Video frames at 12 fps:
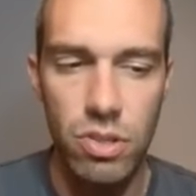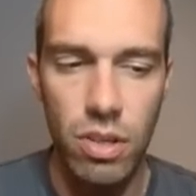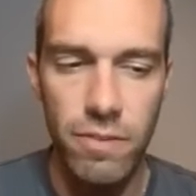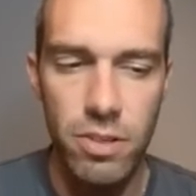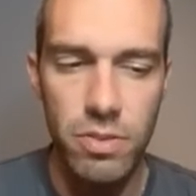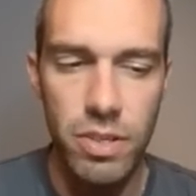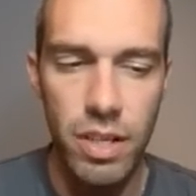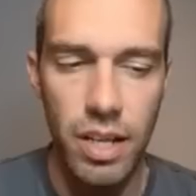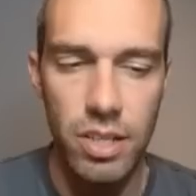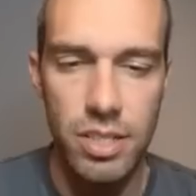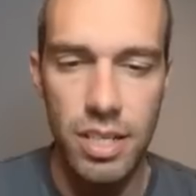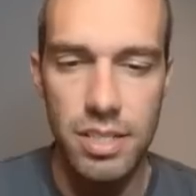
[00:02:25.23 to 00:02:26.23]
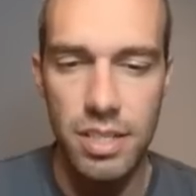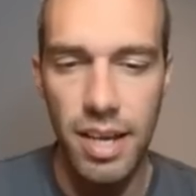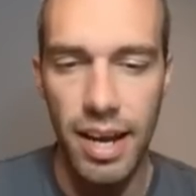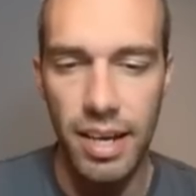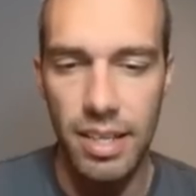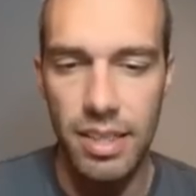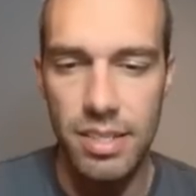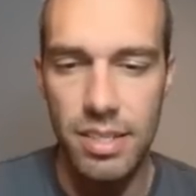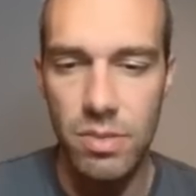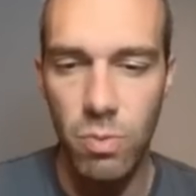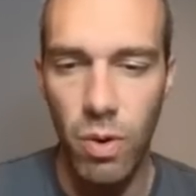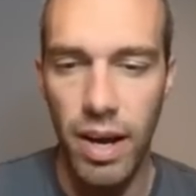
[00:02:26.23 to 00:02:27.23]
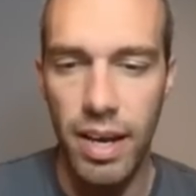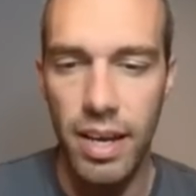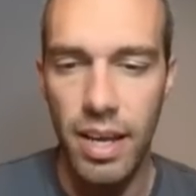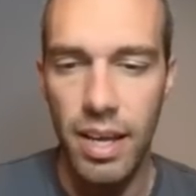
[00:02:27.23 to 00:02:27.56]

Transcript: So the first one that I looked at is attack, and this is why